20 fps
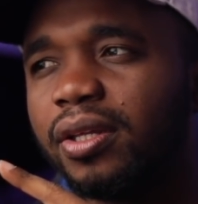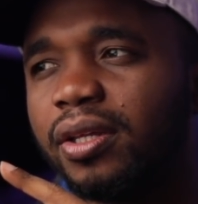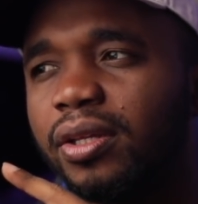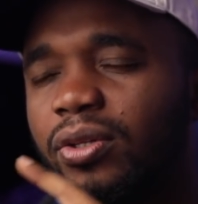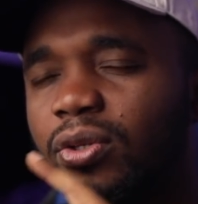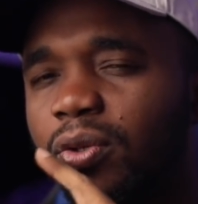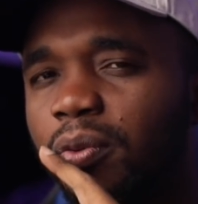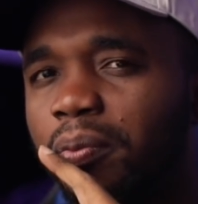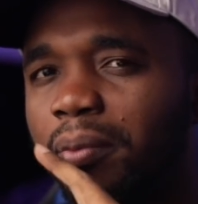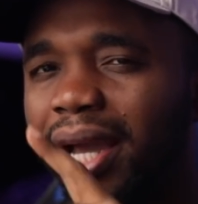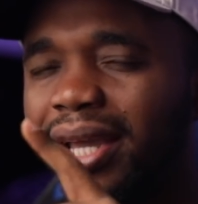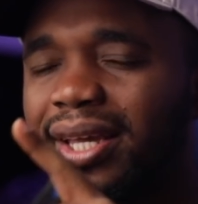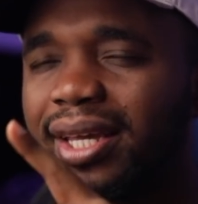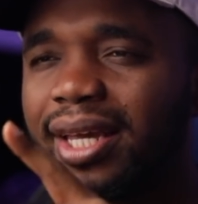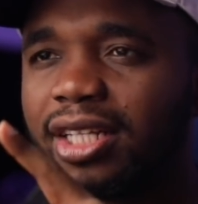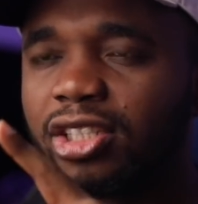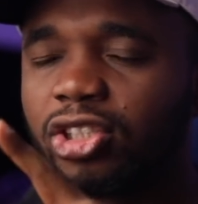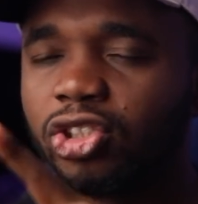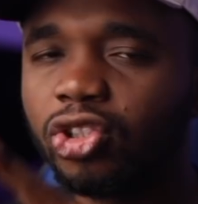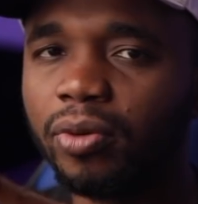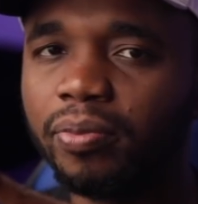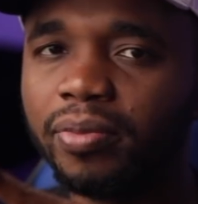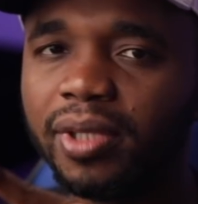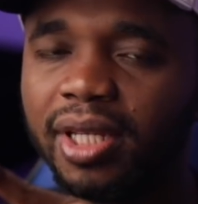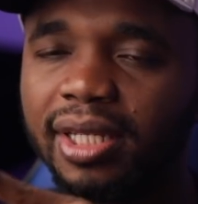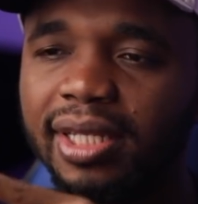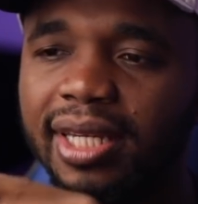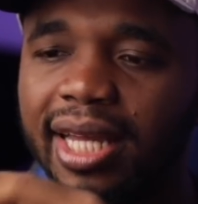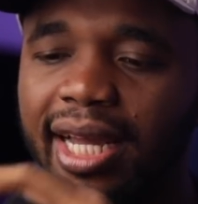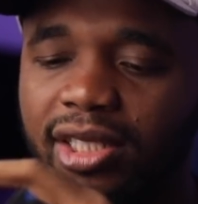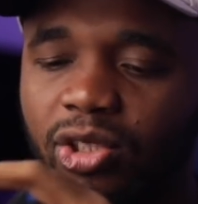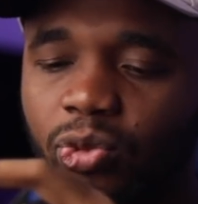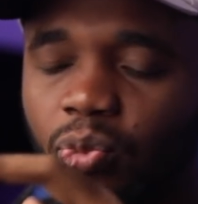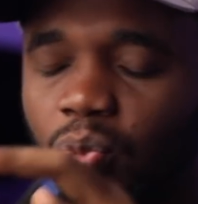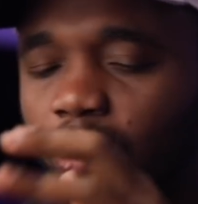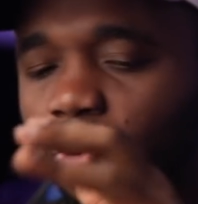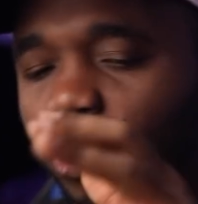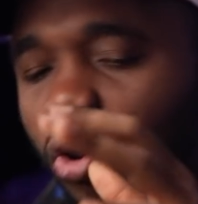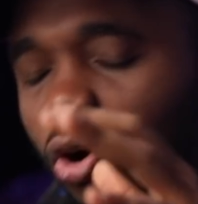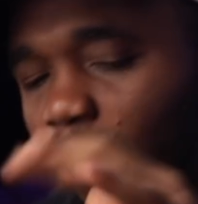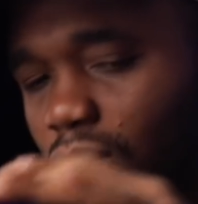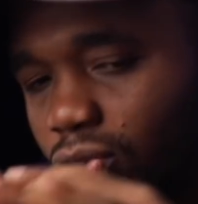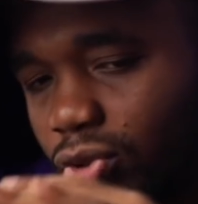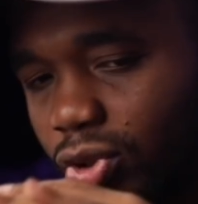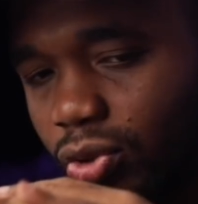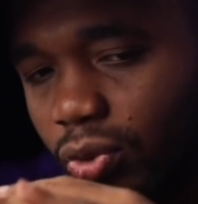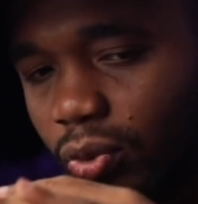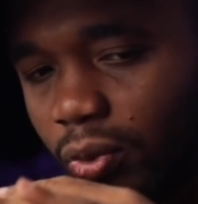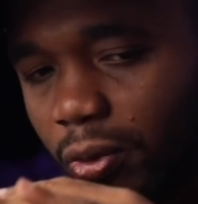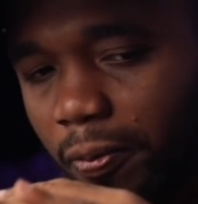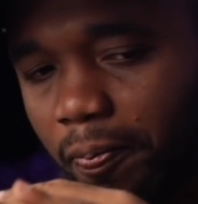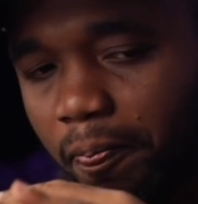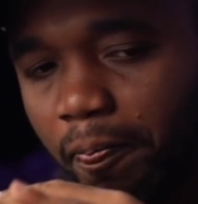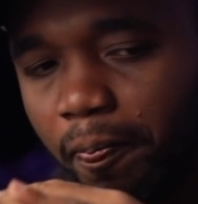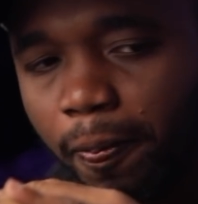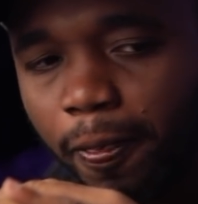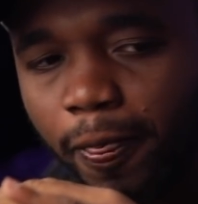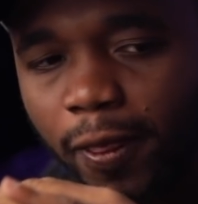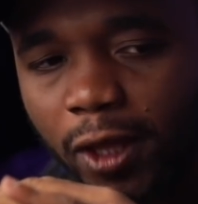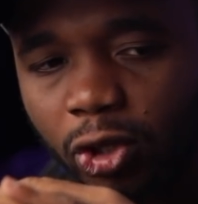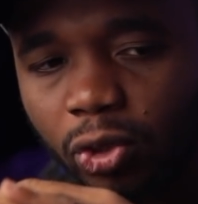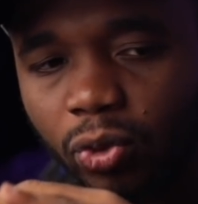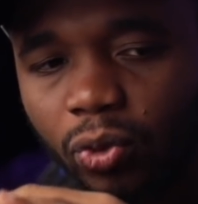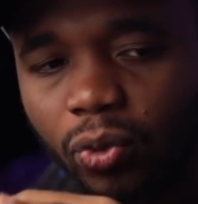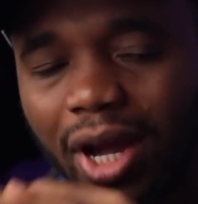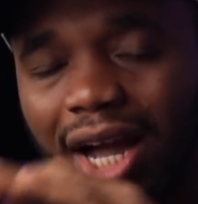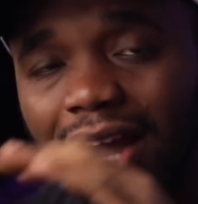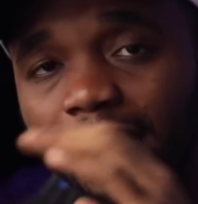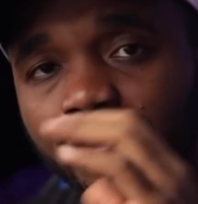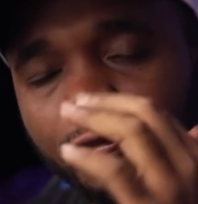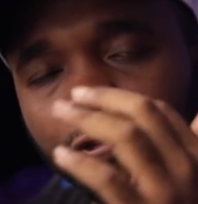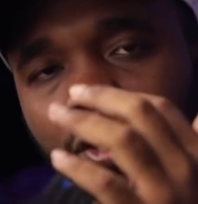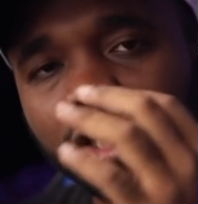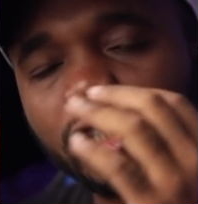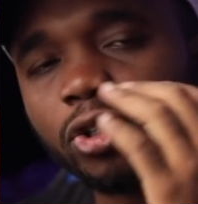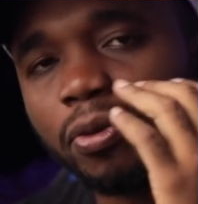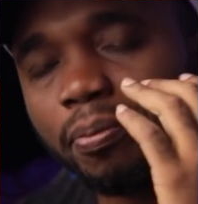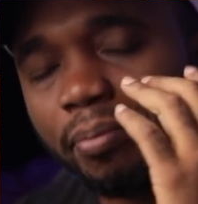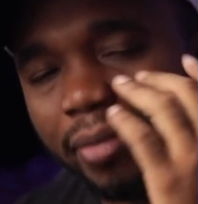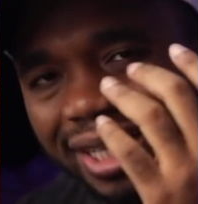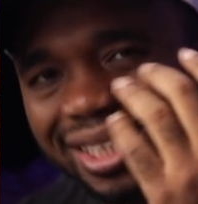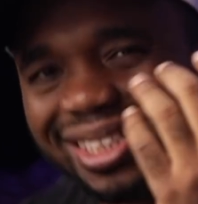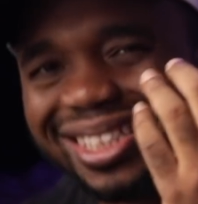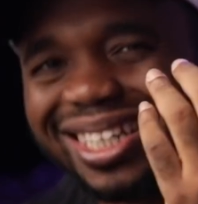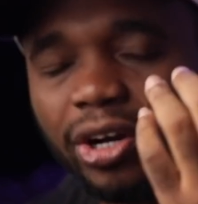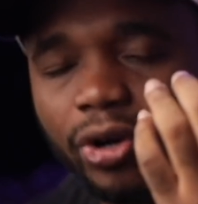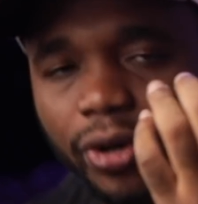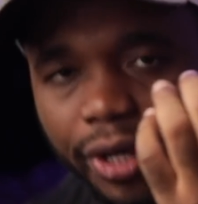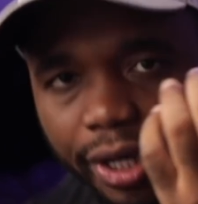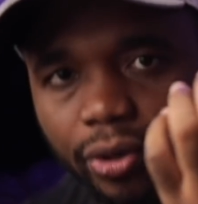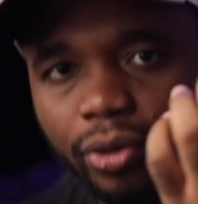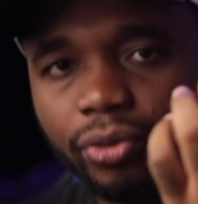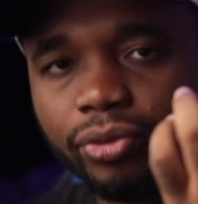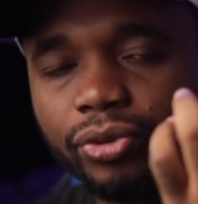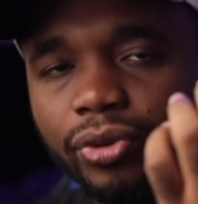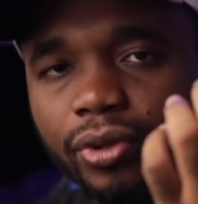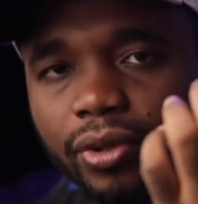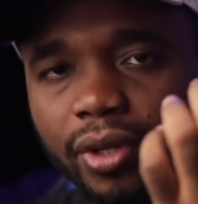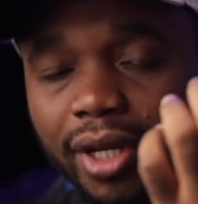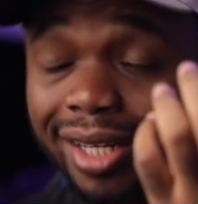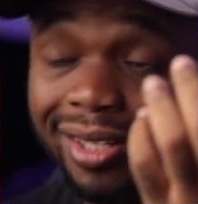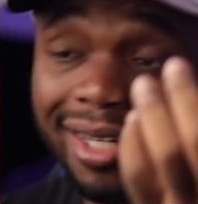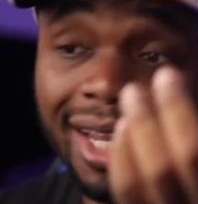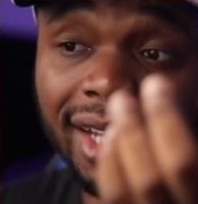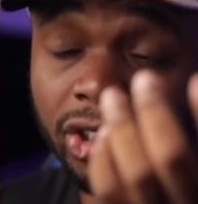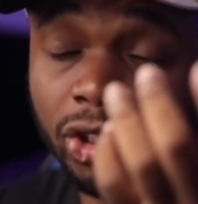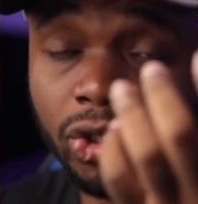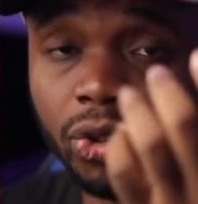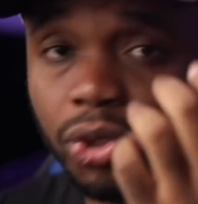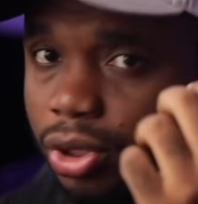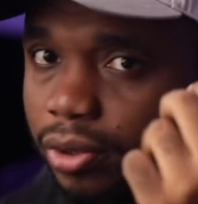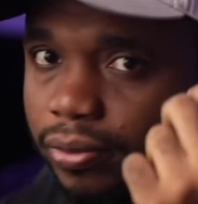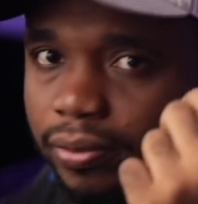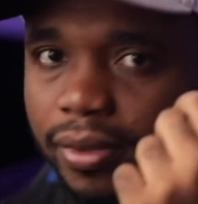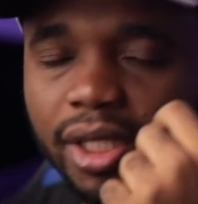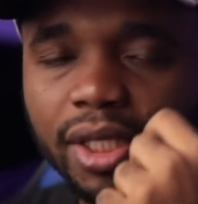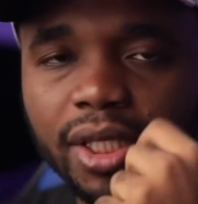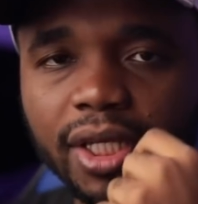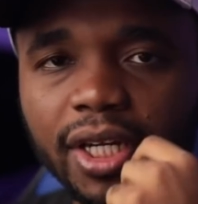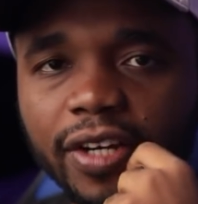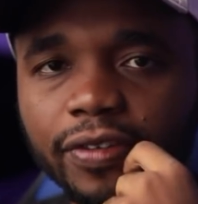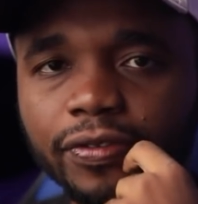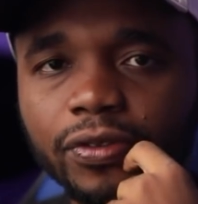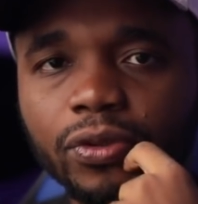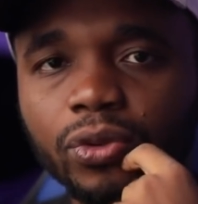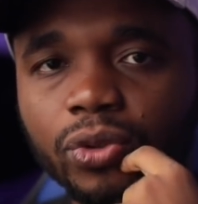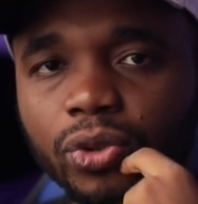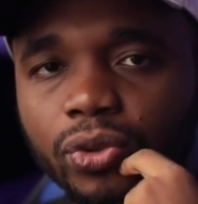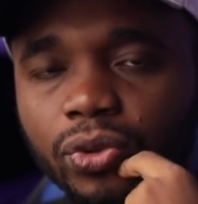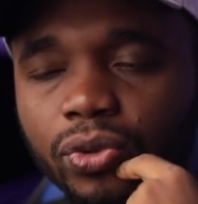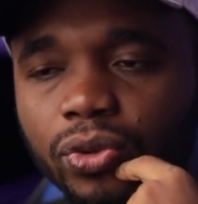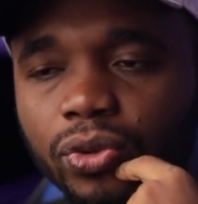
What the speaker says: you might get something that will also, you know, affect your mental health. And that's social media for you.